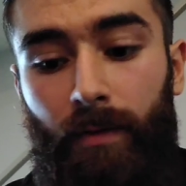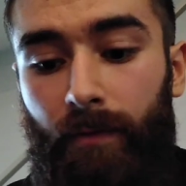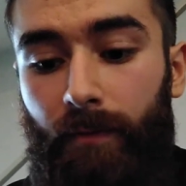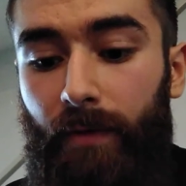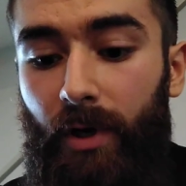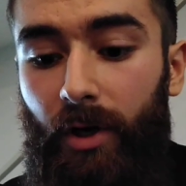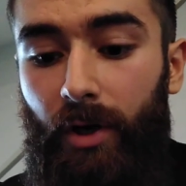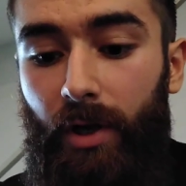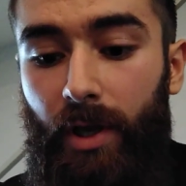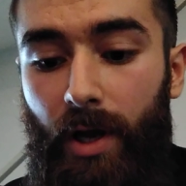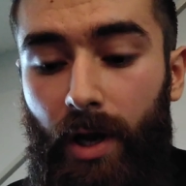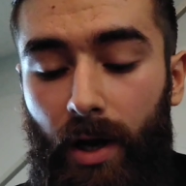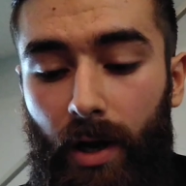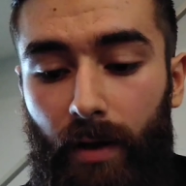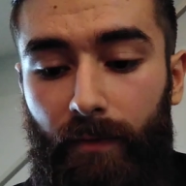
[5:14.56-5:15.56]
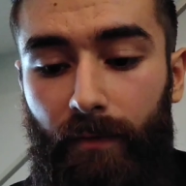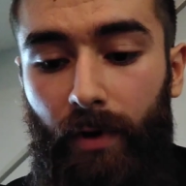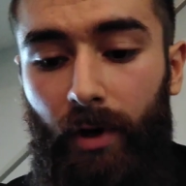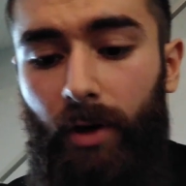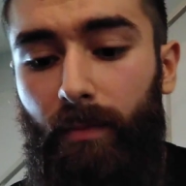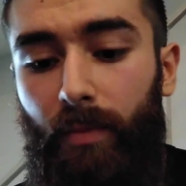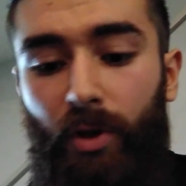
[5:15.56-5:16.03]

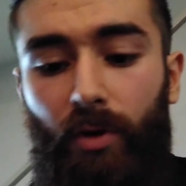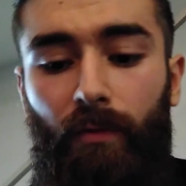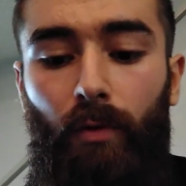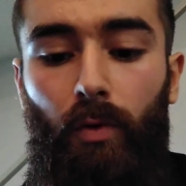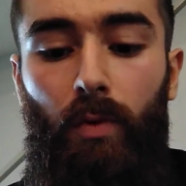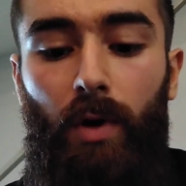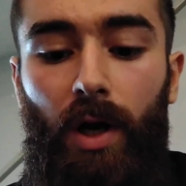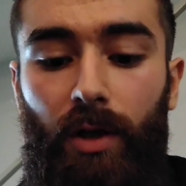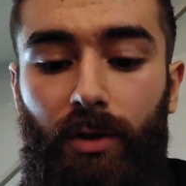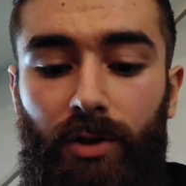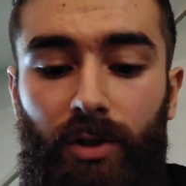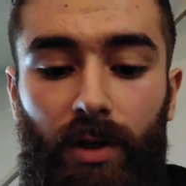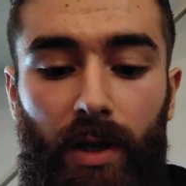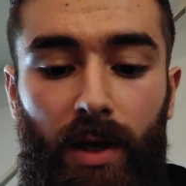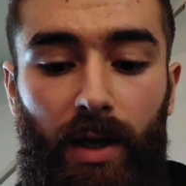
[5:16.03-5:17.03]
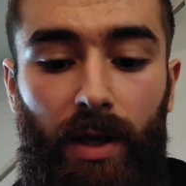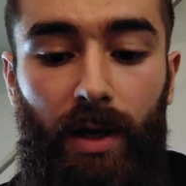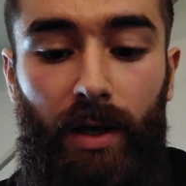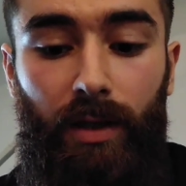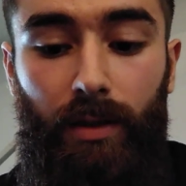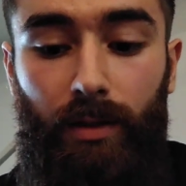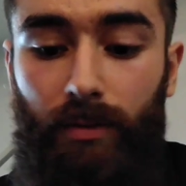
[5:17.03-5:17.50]
Very beautiful watch,
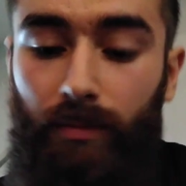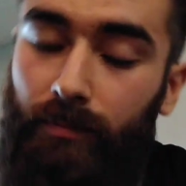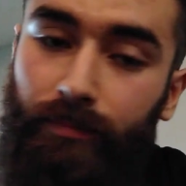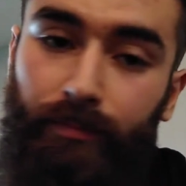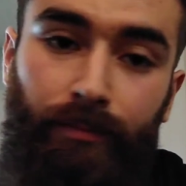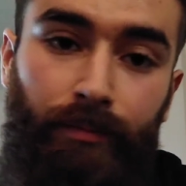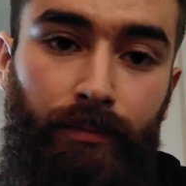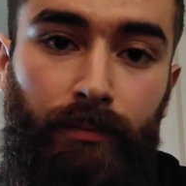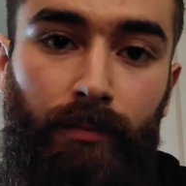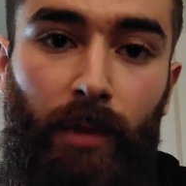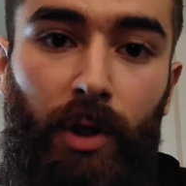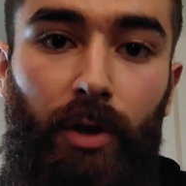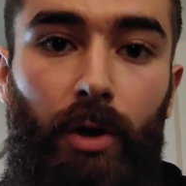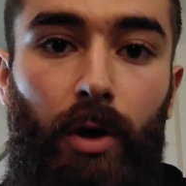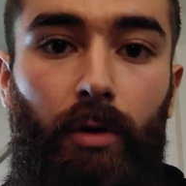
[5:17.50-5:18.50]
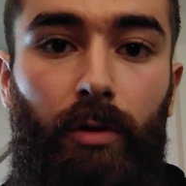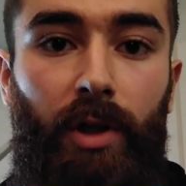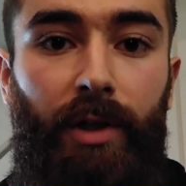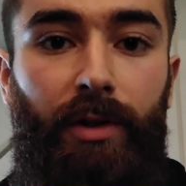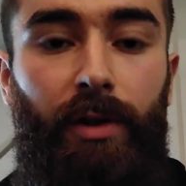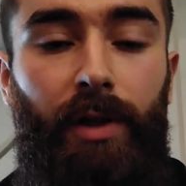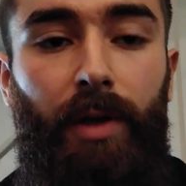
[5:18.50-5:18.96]
and
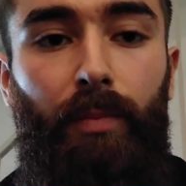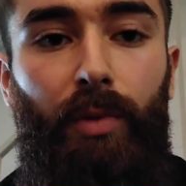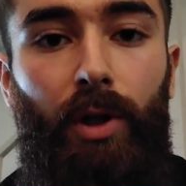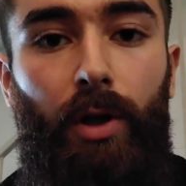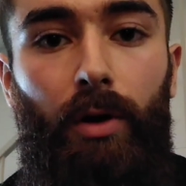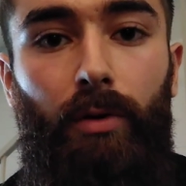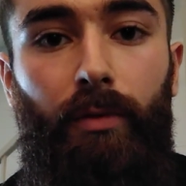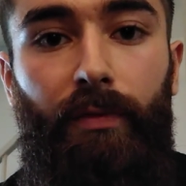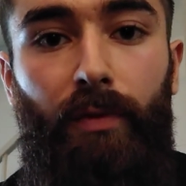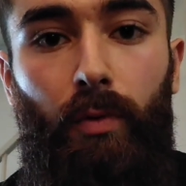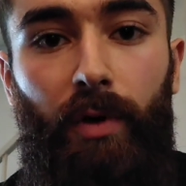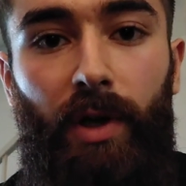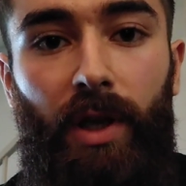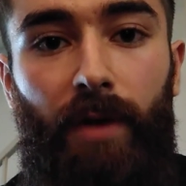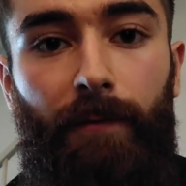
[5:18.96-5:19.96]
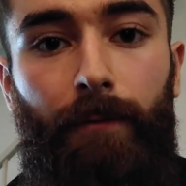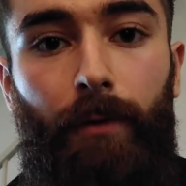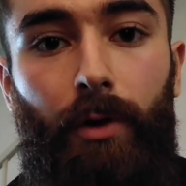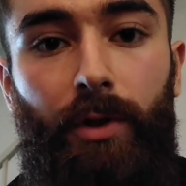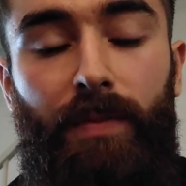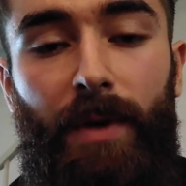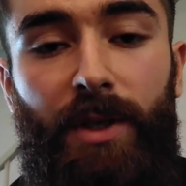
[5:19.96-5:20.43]
click the link below if you want to get
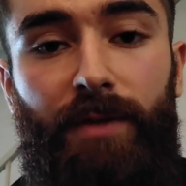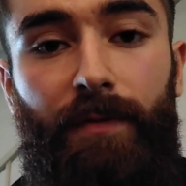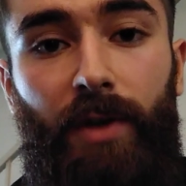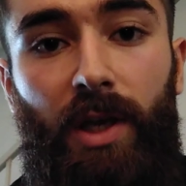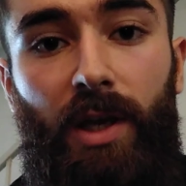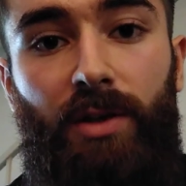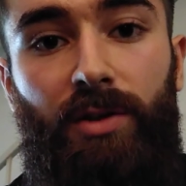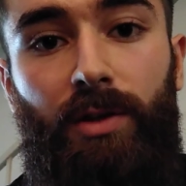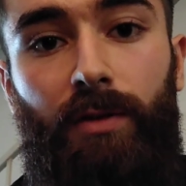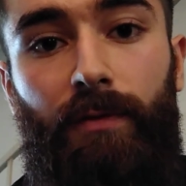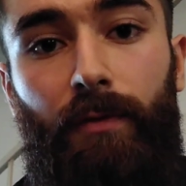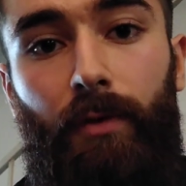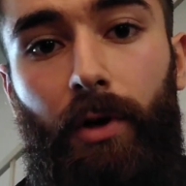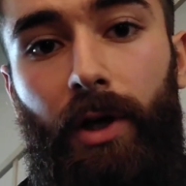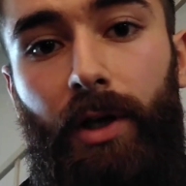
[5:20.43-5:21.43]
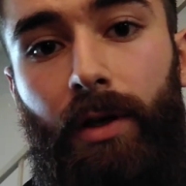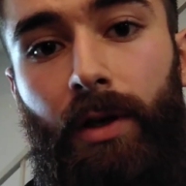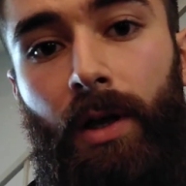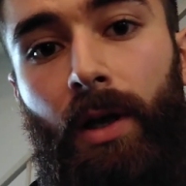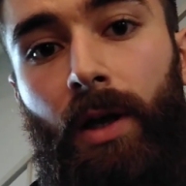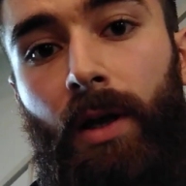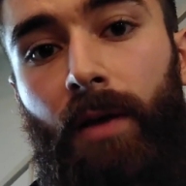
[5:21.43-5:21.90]
full specifications for
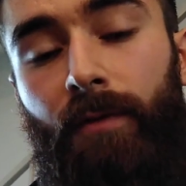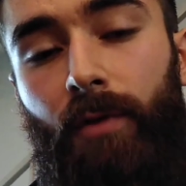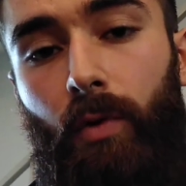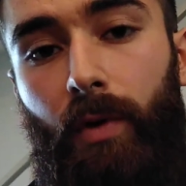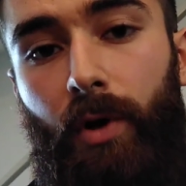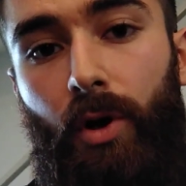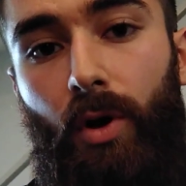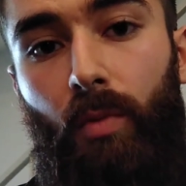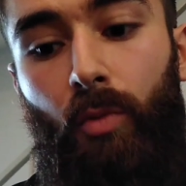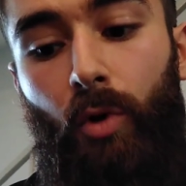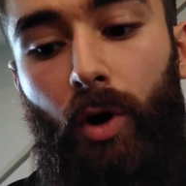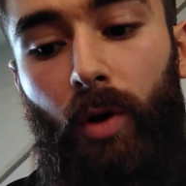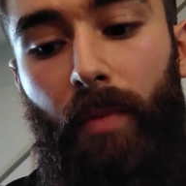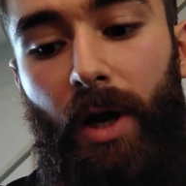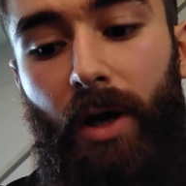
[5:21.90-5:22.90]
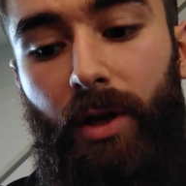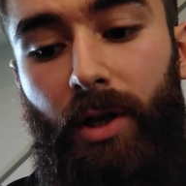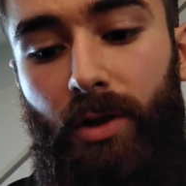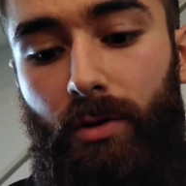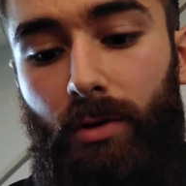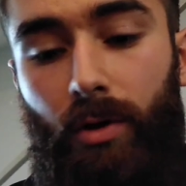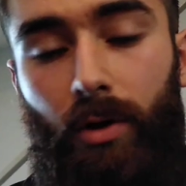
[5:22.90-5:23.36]
it. If you want to know more about
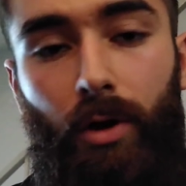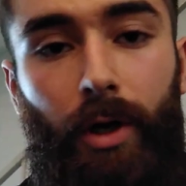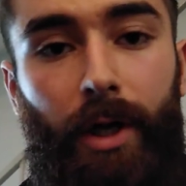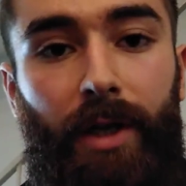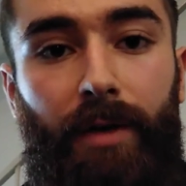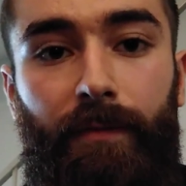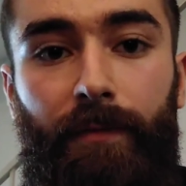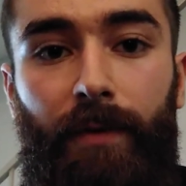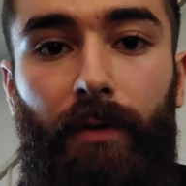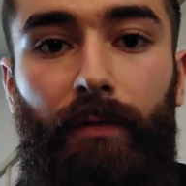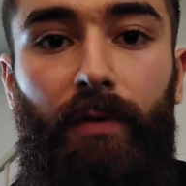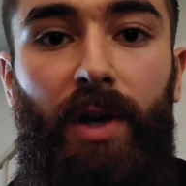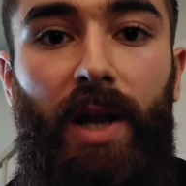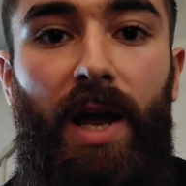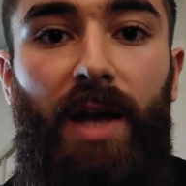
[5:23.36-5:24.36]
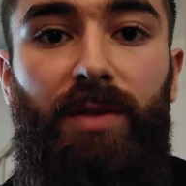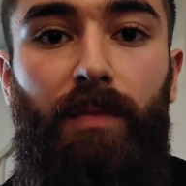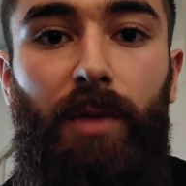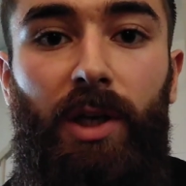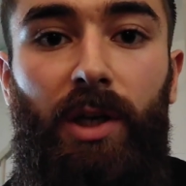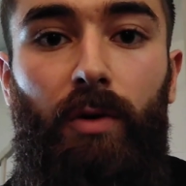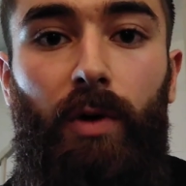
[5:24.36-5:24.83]
it, you can go ahead and feel free to ask
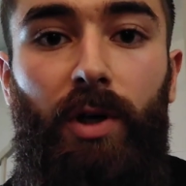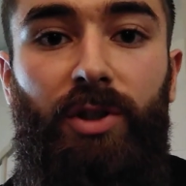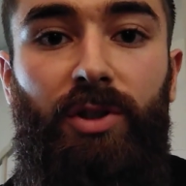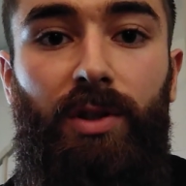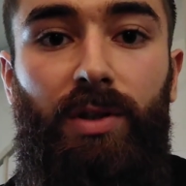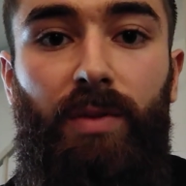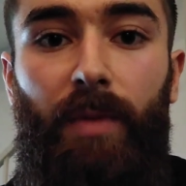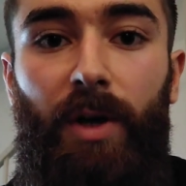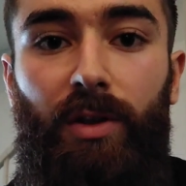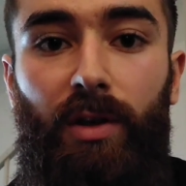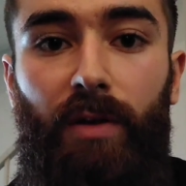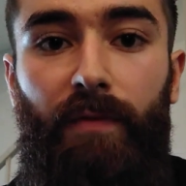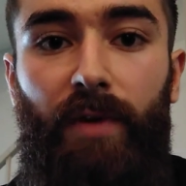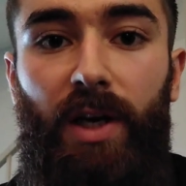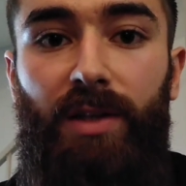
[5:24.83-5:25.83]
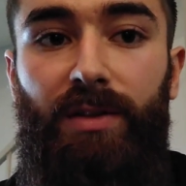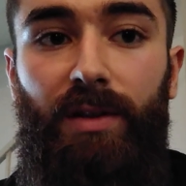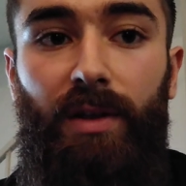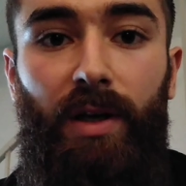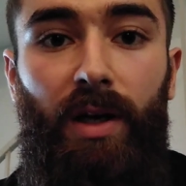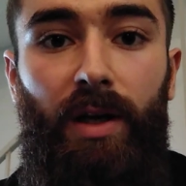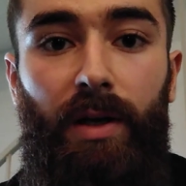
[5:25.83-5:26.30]
me any questions about the device
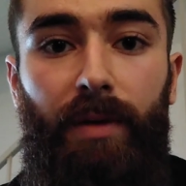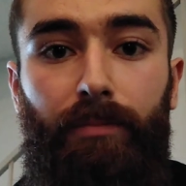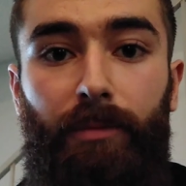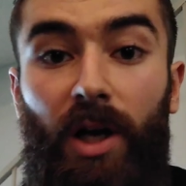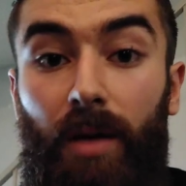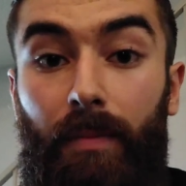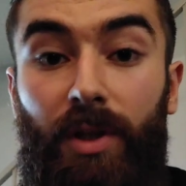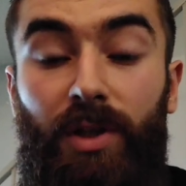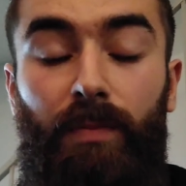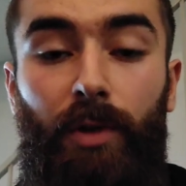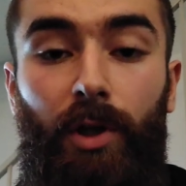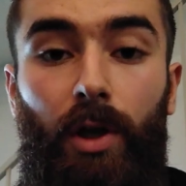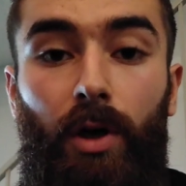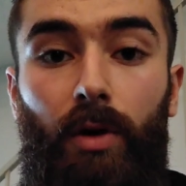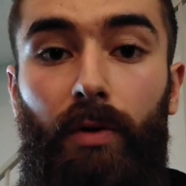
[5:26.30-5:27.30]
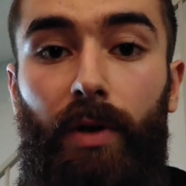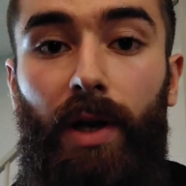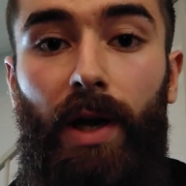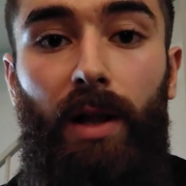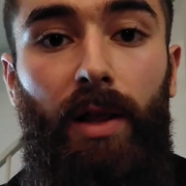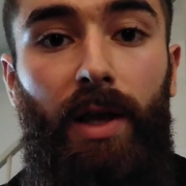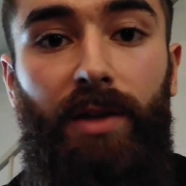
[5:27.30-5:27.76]
in the comments below,
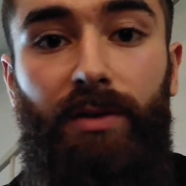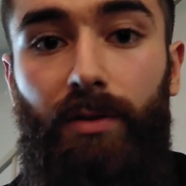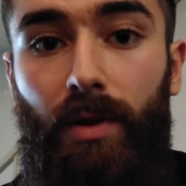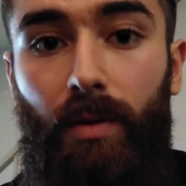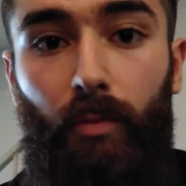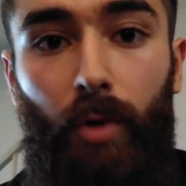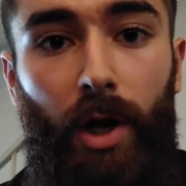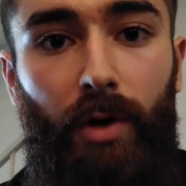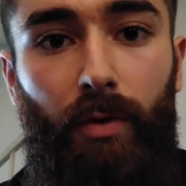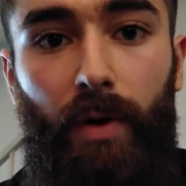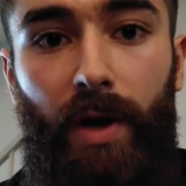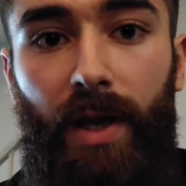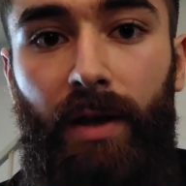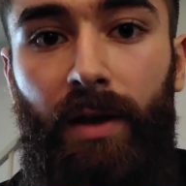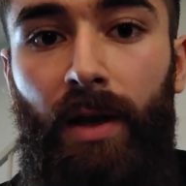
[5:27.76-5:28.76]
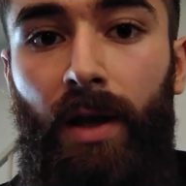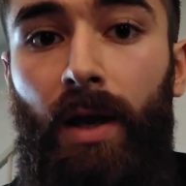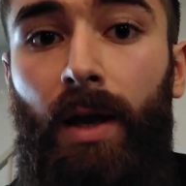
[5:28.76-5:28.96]
and I'll answer them right away.